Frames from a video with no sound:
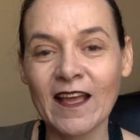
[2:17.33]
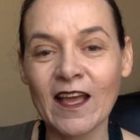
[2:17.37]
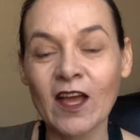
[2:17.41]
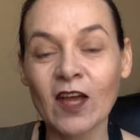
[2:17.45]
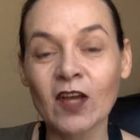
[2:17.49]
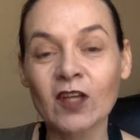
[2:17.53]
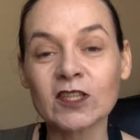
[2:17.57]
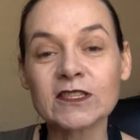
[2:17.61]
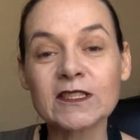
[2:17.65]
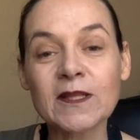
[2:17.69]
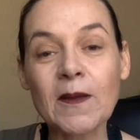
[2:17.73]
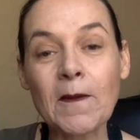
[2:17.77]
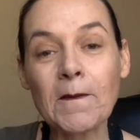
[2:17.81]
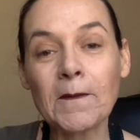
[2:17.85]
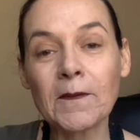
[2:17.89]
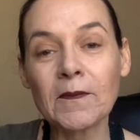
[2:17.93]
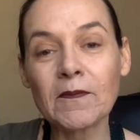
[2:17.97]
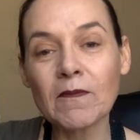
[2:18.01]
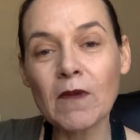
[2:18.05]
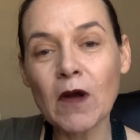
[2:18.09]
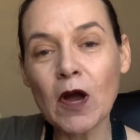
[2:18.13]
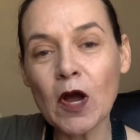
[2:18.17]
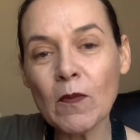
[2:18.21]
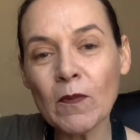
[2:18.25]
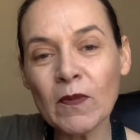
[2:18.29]
Because the
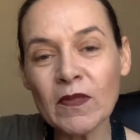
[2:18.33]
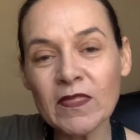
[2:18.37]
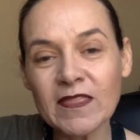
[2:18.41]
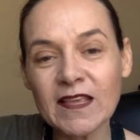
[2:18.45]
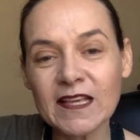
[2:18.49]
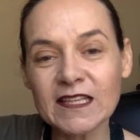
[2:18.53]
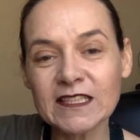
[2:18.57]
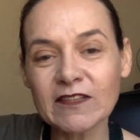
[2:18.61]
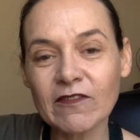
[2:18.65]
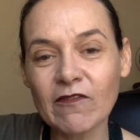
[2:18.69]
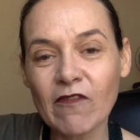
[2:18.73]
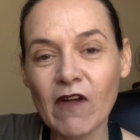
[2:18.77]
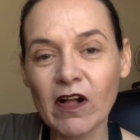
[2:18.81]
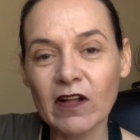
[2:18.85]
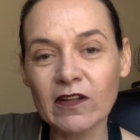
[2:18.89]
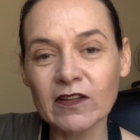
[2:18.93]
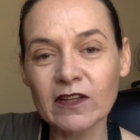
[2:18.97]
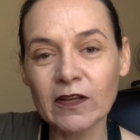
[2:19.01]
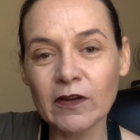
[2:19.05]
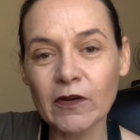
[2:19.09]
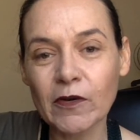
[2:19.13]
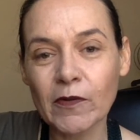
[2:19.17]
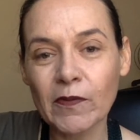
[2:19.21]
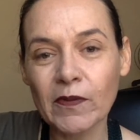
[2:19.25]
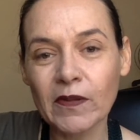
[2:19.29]
moment there's a
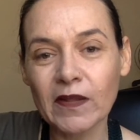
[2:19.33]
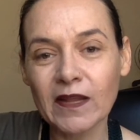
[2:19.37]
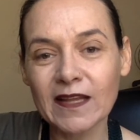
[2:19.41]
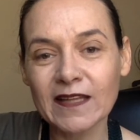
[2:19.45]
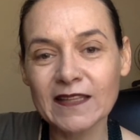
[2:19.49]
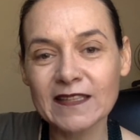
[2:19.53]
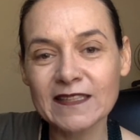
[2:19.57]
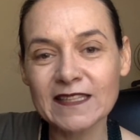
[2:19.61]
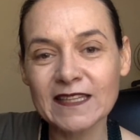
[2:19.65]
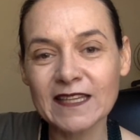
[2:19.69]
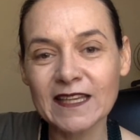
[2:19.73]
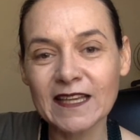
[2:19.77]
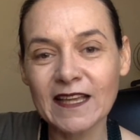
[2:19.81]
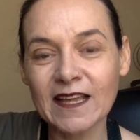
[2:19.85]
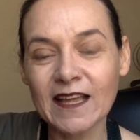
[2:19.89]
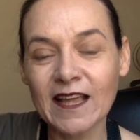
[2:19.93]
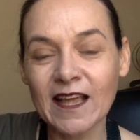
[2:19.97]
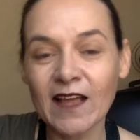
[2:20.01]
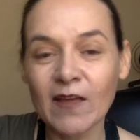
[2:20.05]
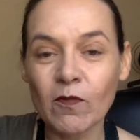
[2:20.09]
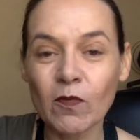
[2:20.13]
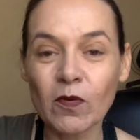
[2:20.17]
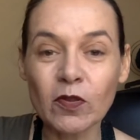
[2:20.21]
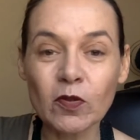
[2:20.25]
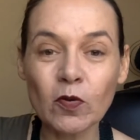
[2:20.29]
vulnerability,
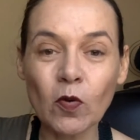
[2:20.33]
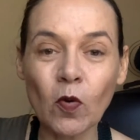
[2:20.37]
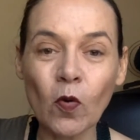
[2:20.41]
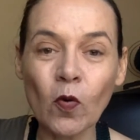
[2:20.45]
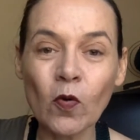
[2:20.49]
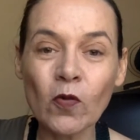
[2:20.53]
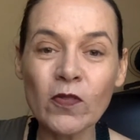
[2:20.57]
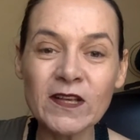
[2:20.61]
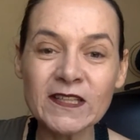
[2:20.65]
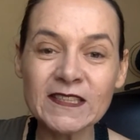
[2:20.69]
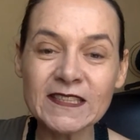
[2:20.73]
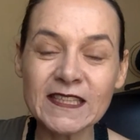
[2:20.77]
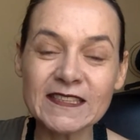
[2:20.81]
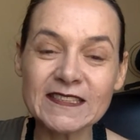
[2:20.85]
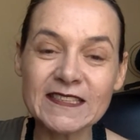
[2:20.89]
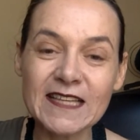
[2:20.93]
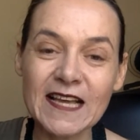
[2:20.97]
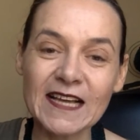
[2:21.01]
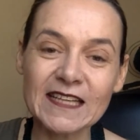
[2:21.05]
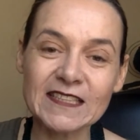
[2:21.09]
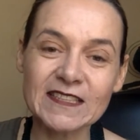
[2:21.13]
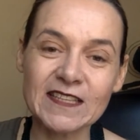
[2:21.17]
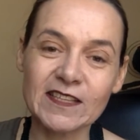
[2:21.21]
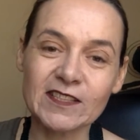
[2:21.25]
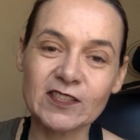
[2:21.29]
with all these
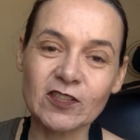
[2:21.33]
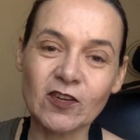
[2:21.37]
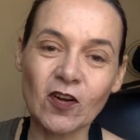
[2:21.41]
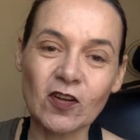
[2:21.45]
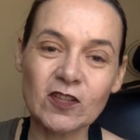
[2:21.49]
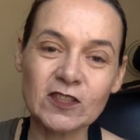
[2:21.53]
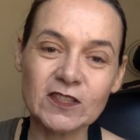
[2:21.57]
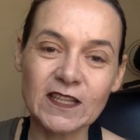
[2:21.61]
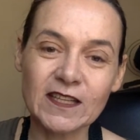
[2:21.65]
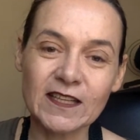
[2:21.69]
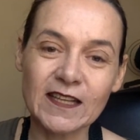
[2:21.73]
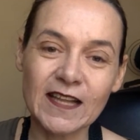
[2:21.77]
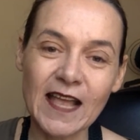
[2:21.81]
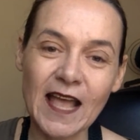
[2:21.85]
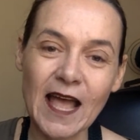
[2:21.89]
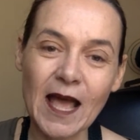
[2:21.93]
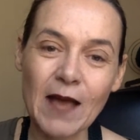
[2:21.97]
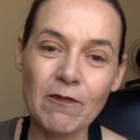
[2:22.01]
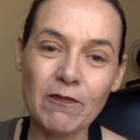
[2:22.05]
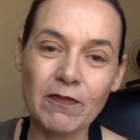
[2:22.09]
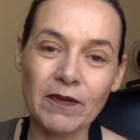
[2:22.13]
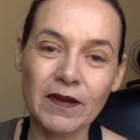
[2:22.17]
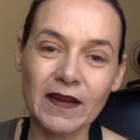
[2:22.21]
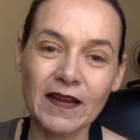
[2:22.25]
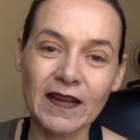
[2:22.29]
attacks that's constantly
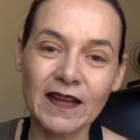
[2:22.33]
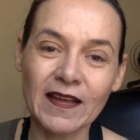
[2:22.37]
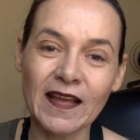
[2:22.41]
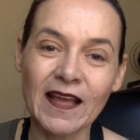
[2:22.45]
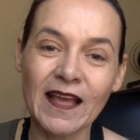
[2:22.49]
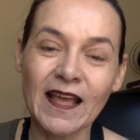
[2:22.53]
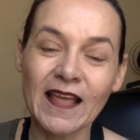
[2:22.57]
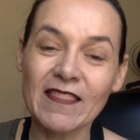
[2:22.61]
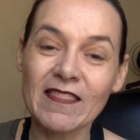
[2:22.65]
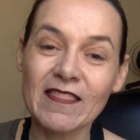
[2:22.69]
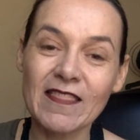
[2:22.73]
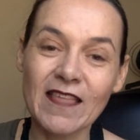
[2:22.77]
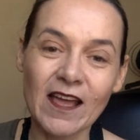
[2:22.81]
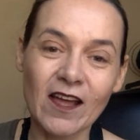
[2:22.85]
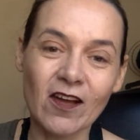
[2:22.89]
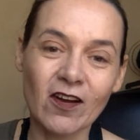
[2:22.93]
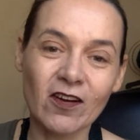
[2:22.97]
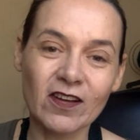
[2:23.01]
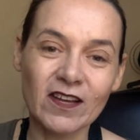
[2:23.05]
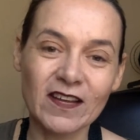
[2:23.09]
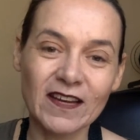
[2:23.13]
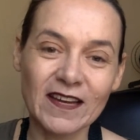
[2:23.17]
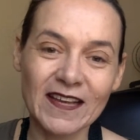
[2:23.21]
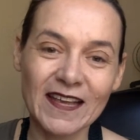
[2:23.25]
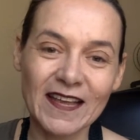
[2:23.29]
happening, they are
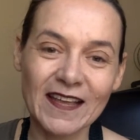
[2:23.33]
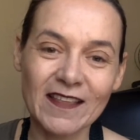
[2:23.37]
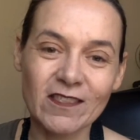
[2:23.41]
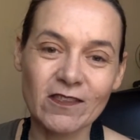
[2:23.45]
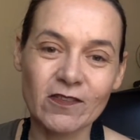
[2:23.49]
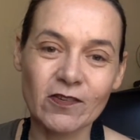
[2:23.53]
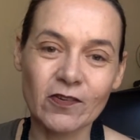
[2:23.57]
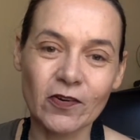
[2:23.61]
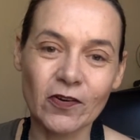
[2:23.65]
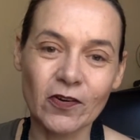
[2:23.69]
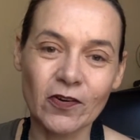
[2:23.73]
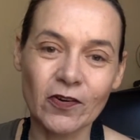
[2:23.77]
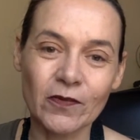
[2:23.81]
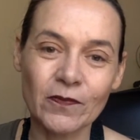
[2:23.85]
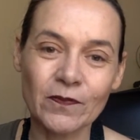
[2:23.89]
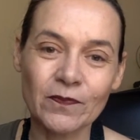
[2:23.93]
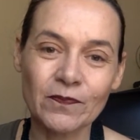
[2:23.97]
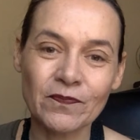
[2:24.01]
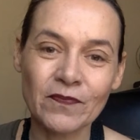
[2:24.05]
going to get through.